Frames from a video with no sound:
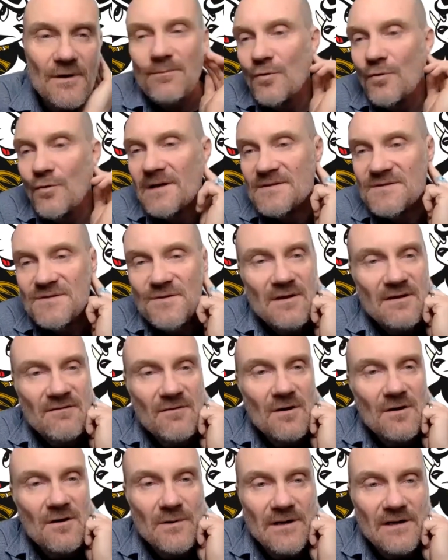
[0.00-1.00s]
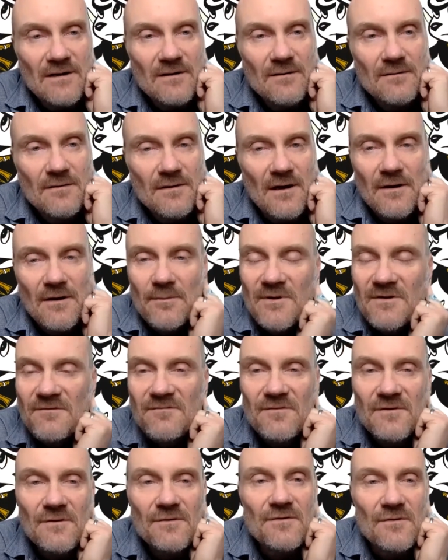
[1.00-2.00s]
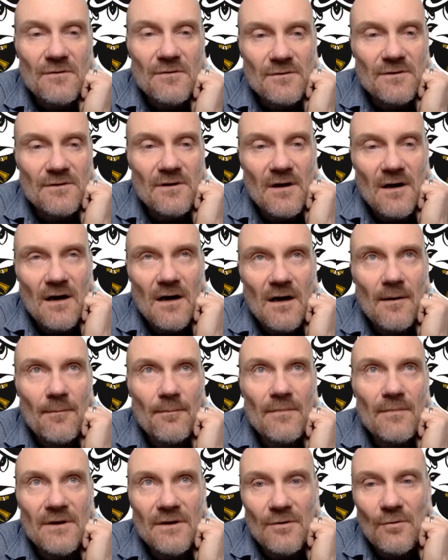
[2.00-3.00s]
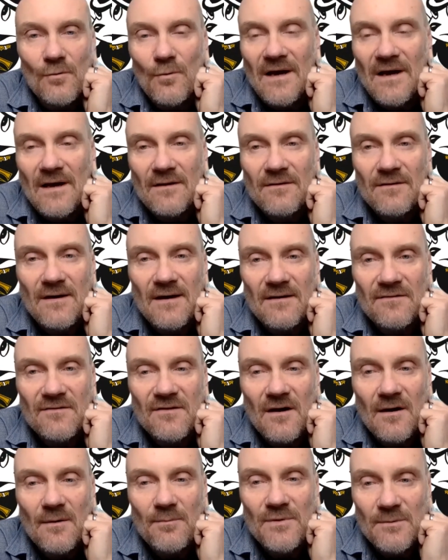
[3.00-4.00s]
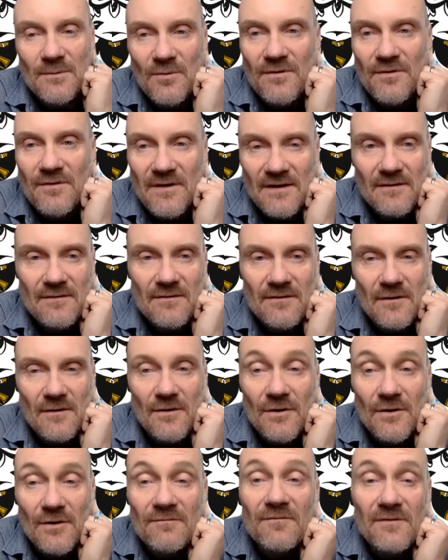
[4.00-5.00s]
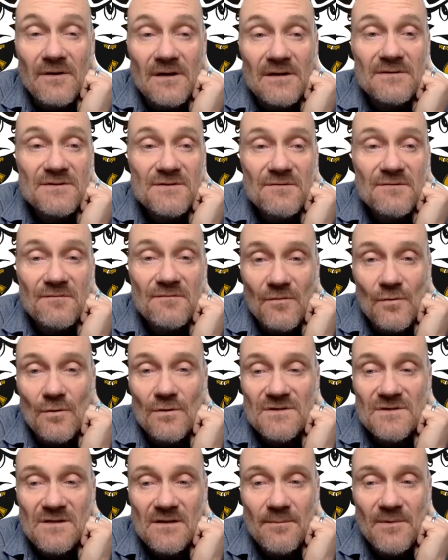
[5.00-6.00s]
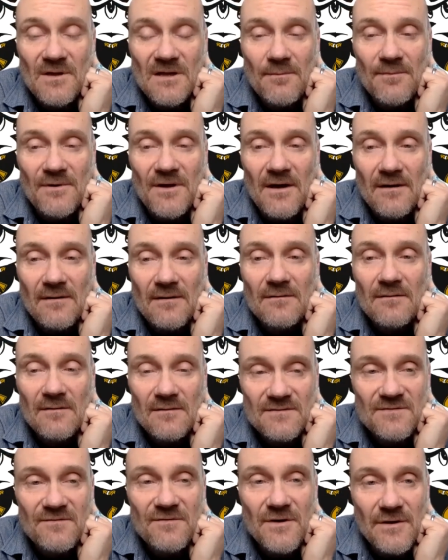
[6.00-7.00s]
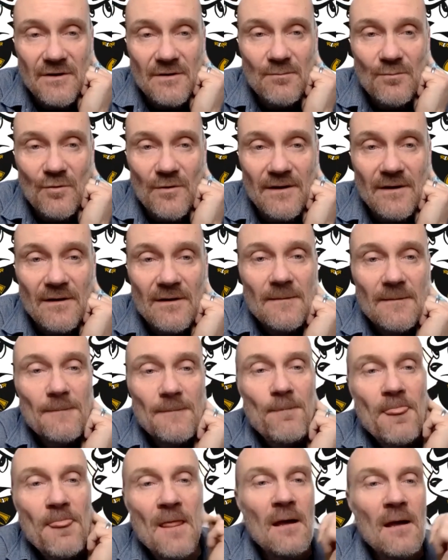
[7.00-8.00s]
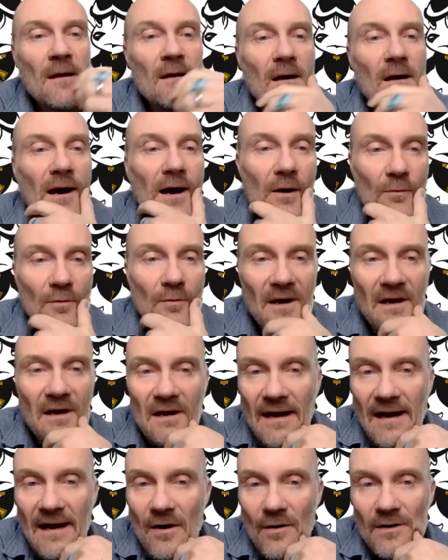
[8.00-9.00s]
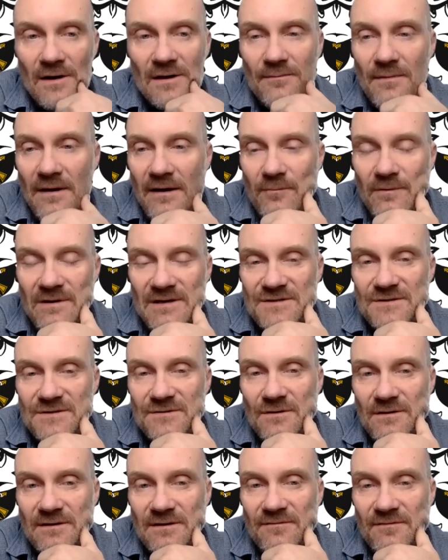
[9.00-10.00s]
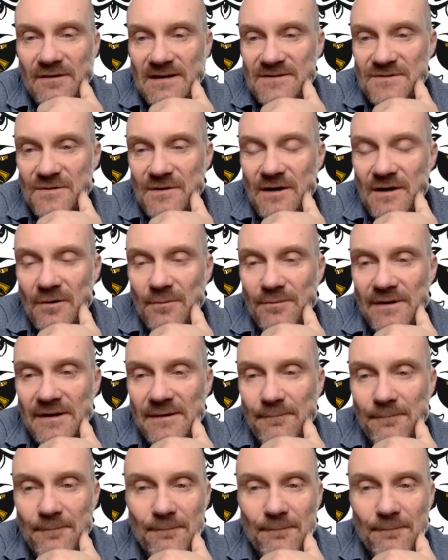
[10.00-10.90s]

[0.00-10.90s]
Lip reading: point. So they've already kind of been filtered in a way that people think they're good fits for SLIM alumni. That's a very good point. Rebecca, how can my regional advisor help me?